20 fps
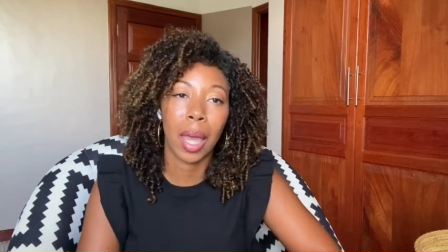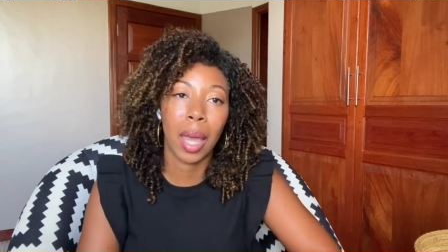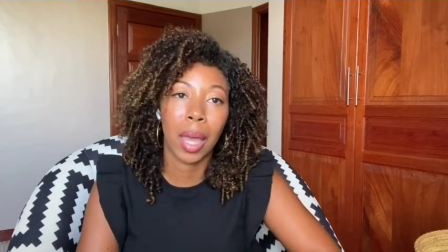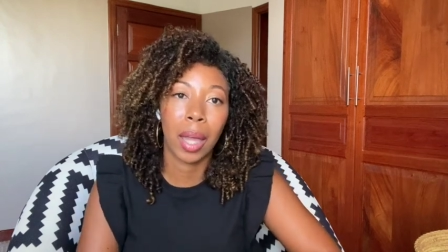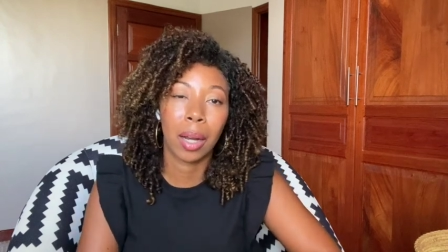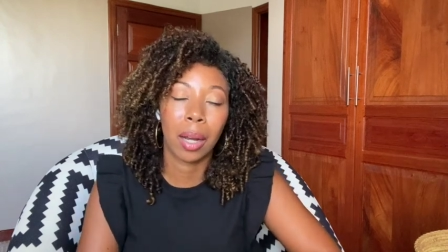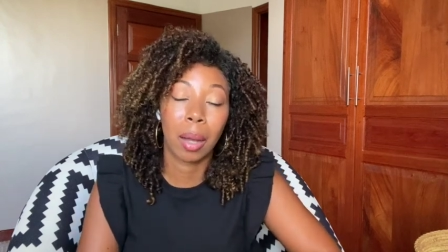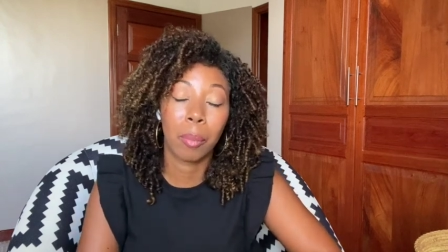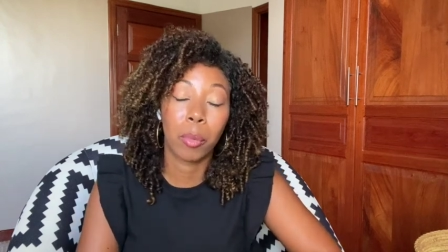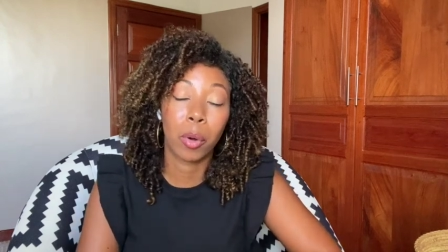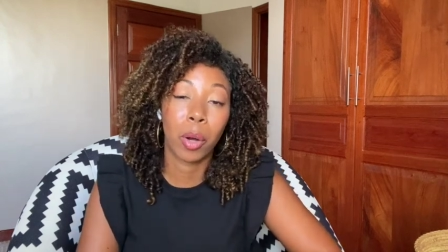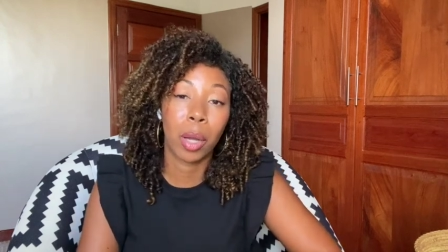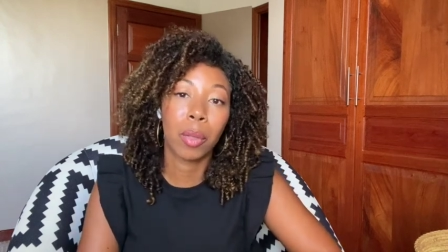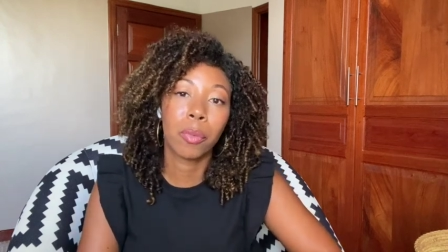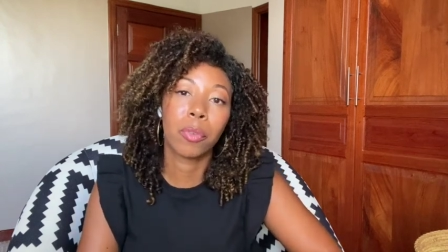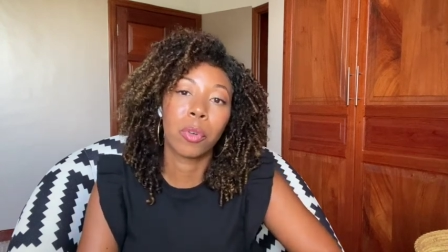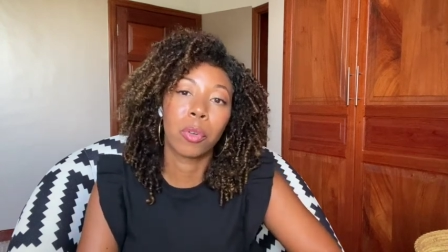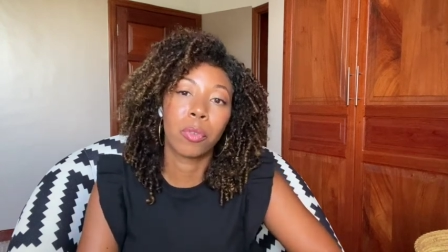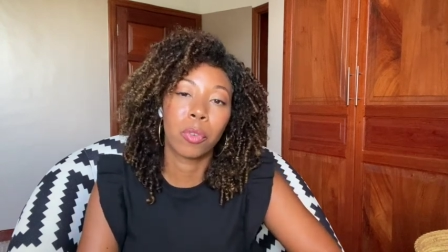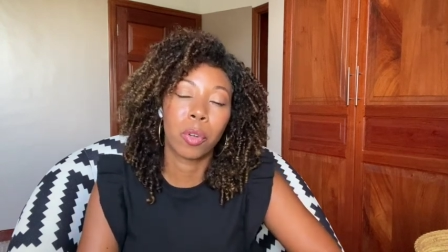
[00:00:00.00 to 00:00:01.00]
And I'm
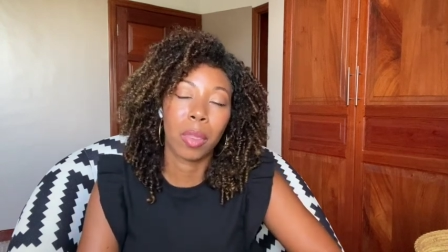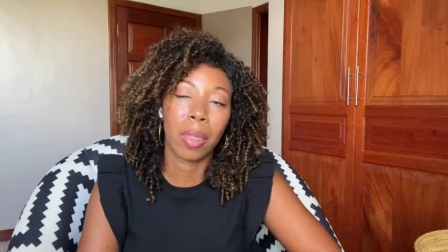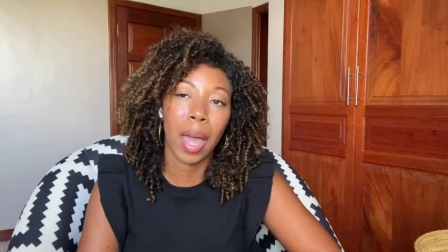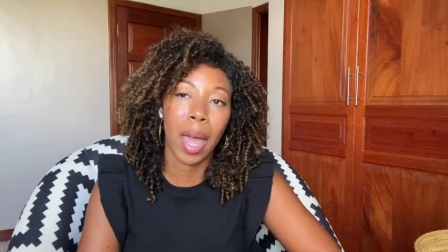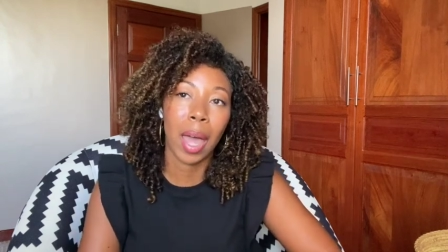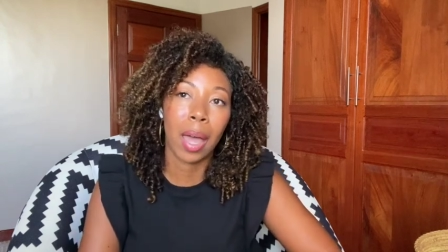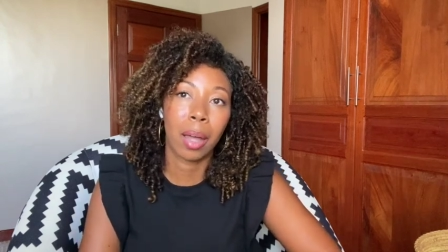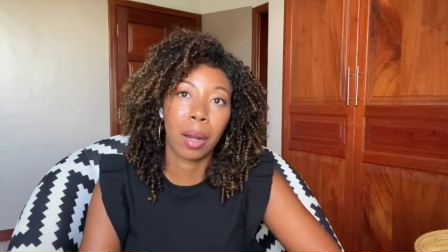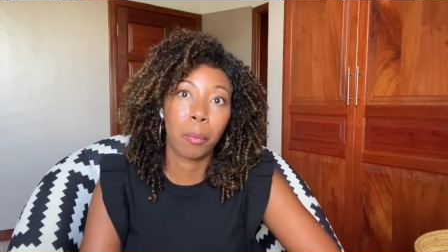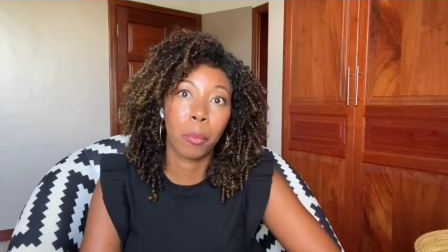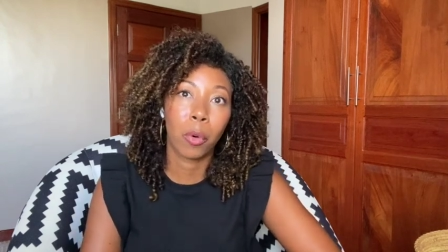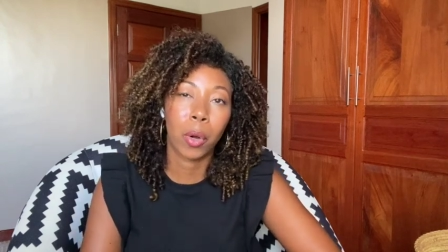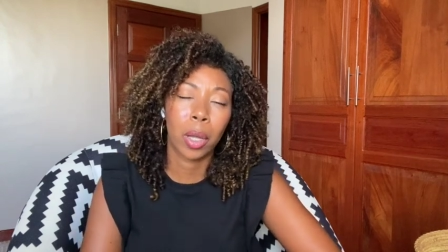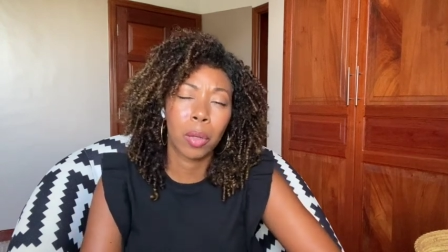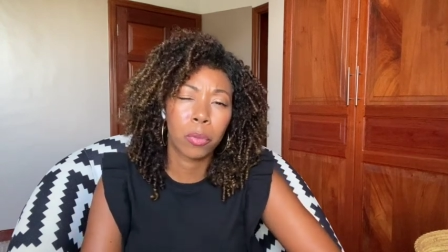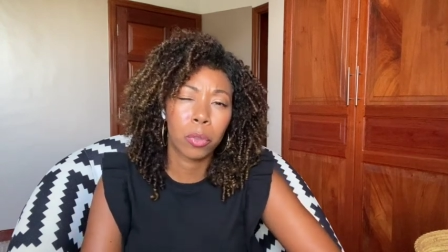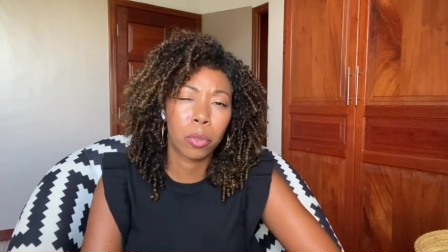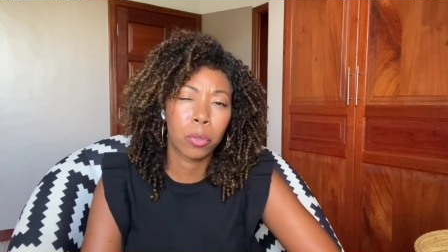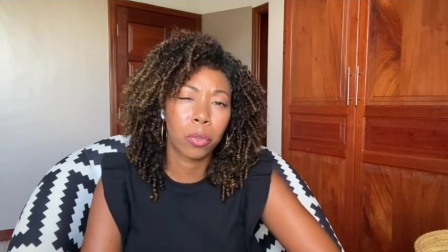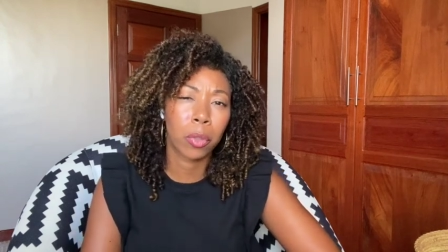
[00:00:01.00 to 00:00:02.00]
grateful for that. I'm
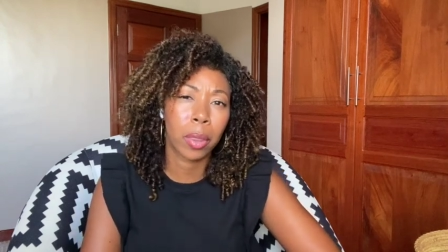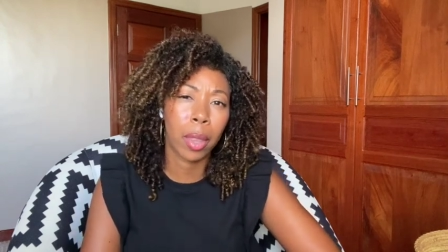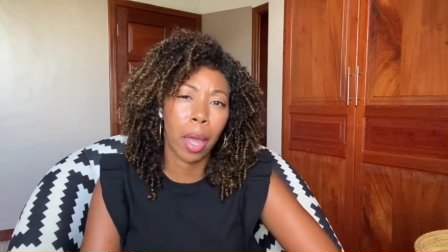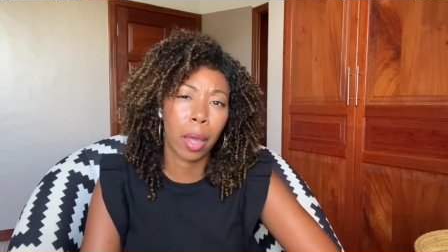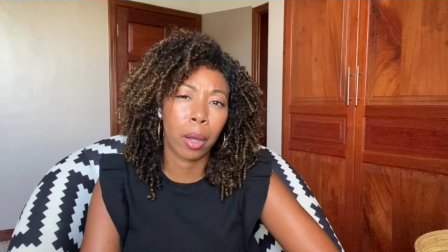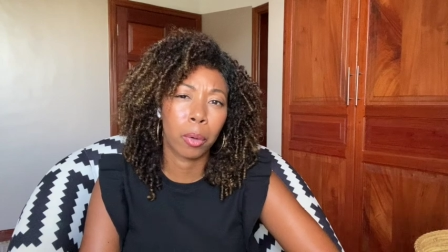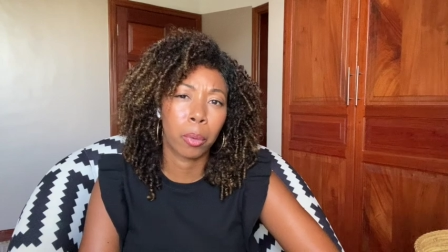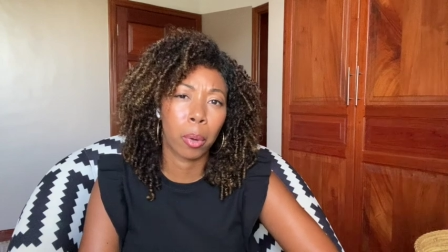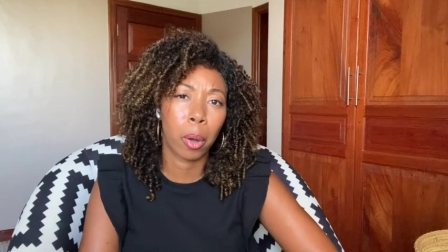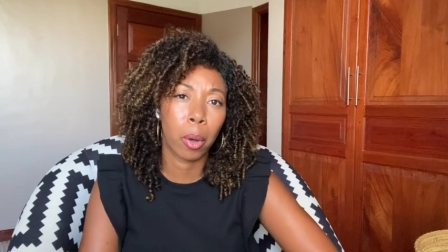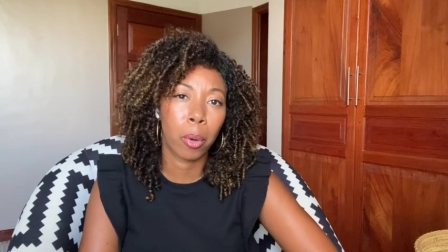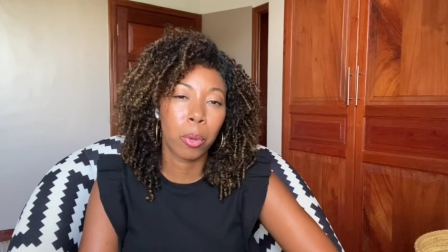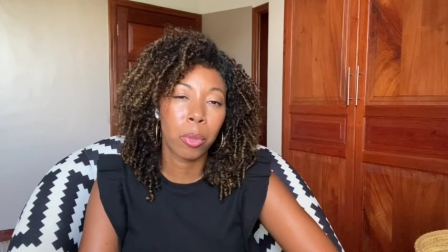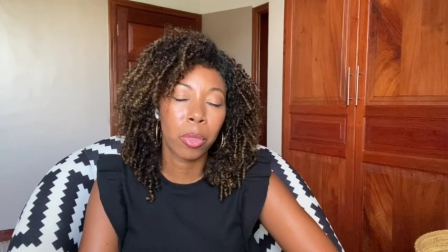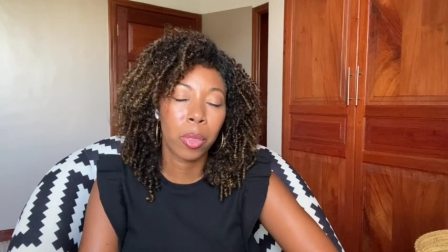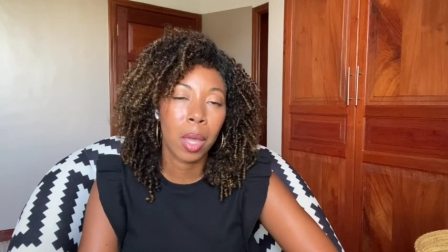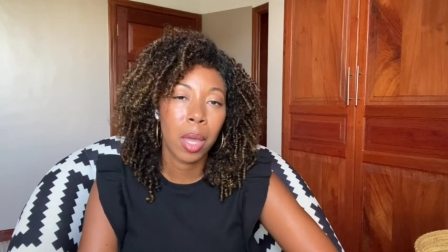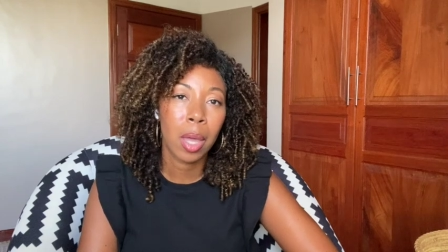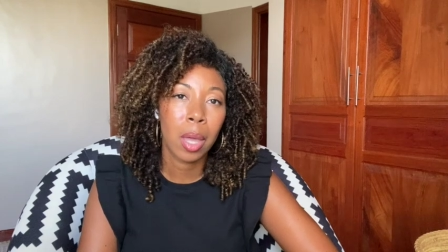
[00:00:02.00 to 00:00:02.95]
grateful for that growth